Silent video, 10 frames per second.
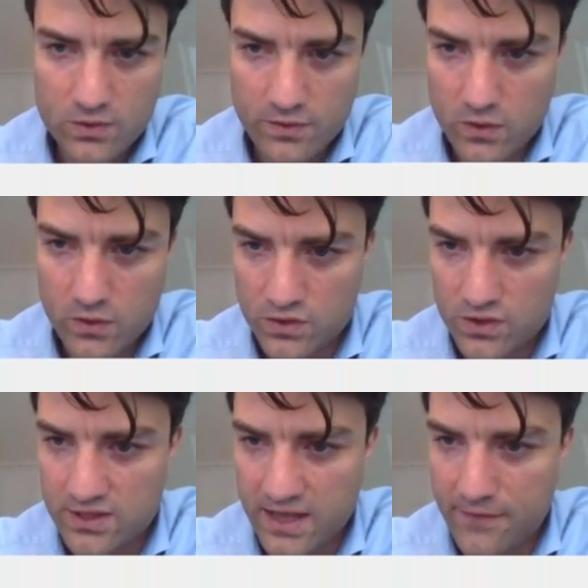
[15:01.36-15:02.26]
So of
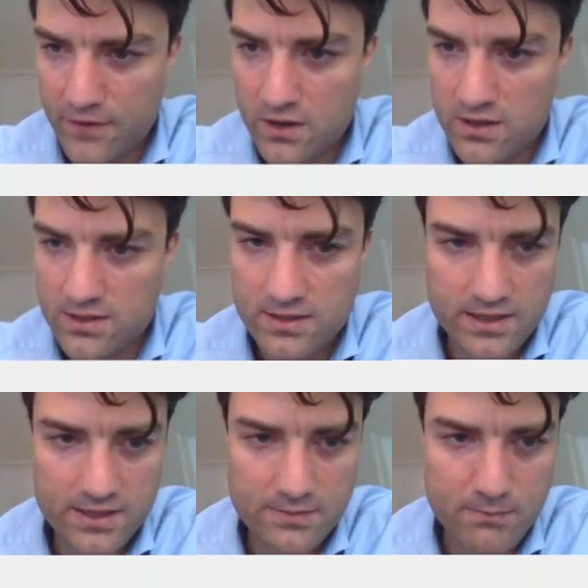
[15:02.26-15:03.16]
course, staff cost
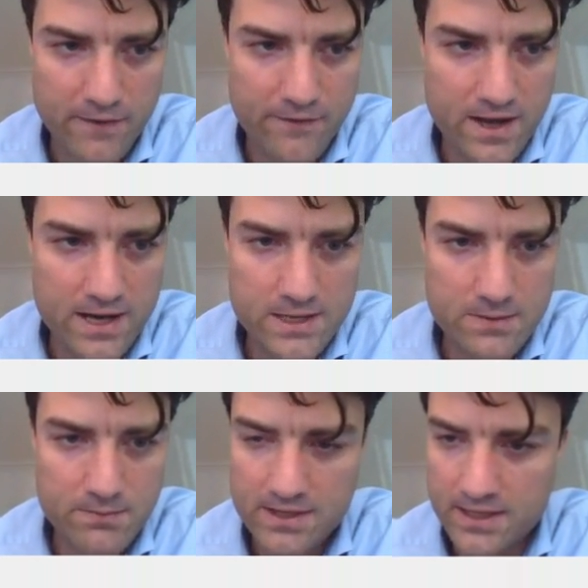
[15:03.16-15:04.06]
is by far
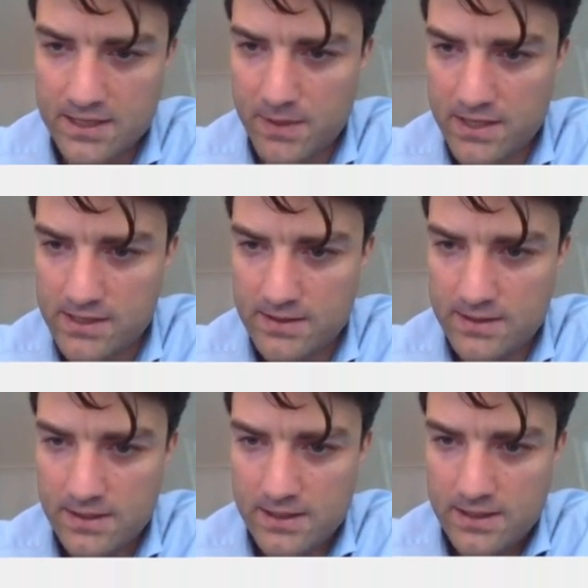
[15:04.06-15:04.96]
the biggest expense.
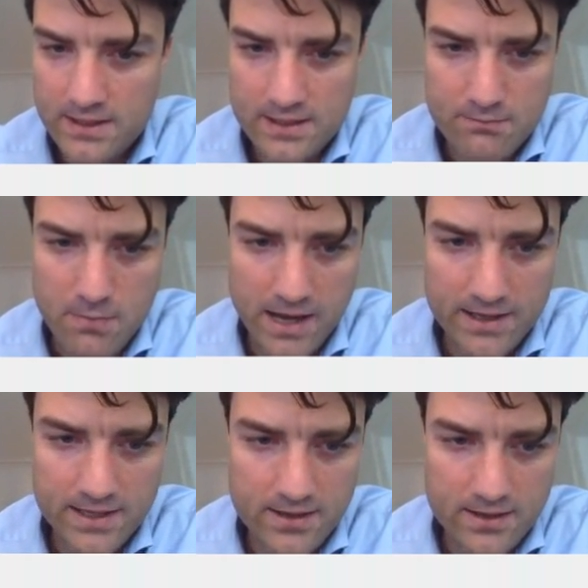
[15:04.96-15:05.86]

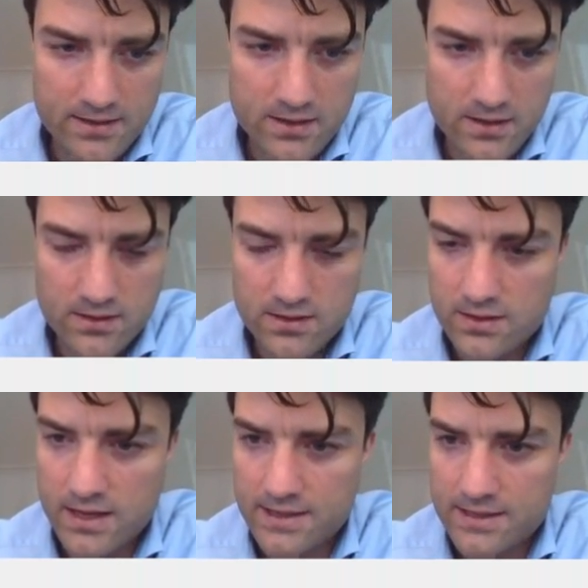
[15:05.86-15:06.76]
Marketing
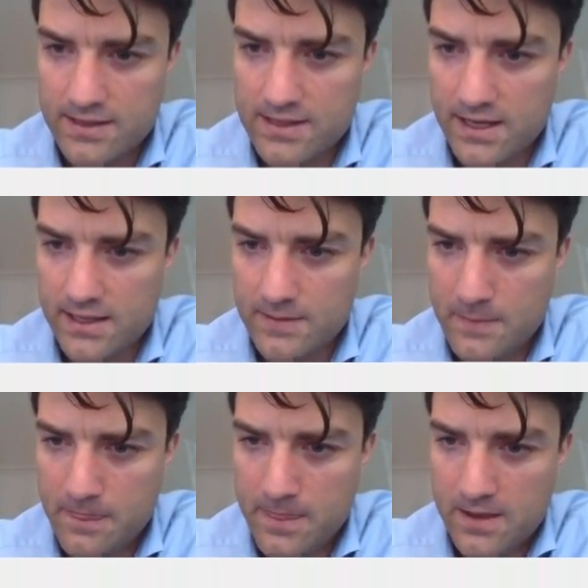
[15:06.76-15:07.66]
cost as the second,
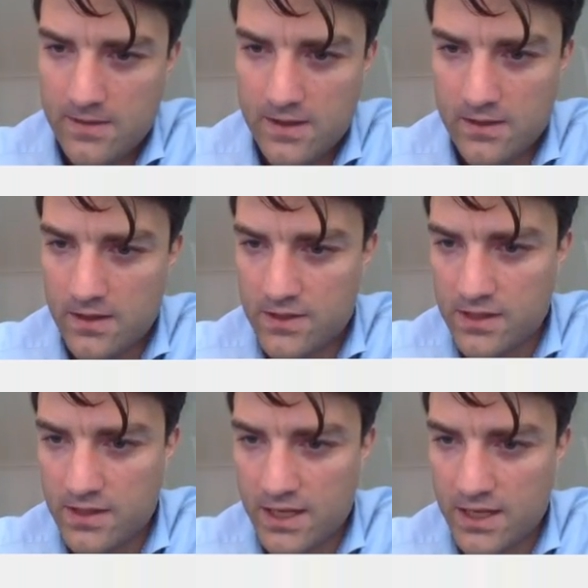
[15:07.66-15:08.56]
and then there's
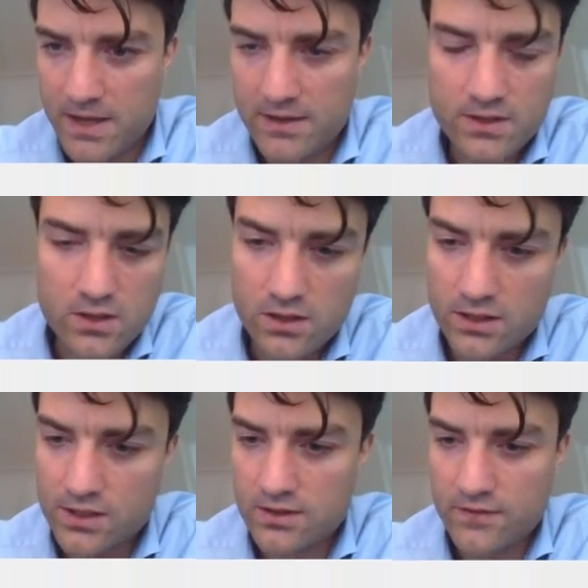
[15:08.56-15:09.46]
the expatriate
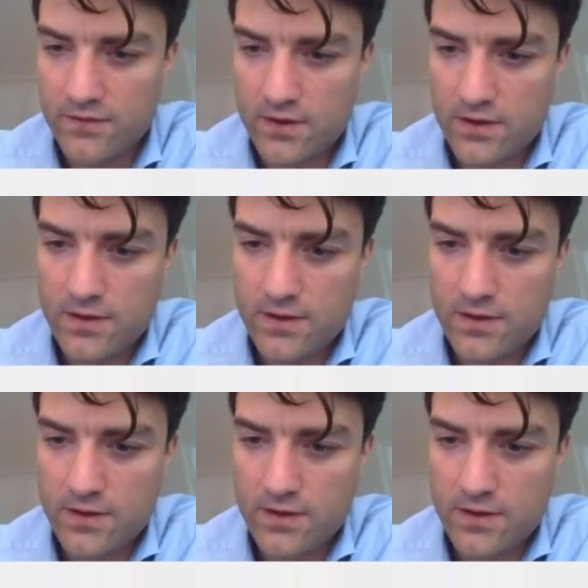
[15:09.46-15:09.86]
cost of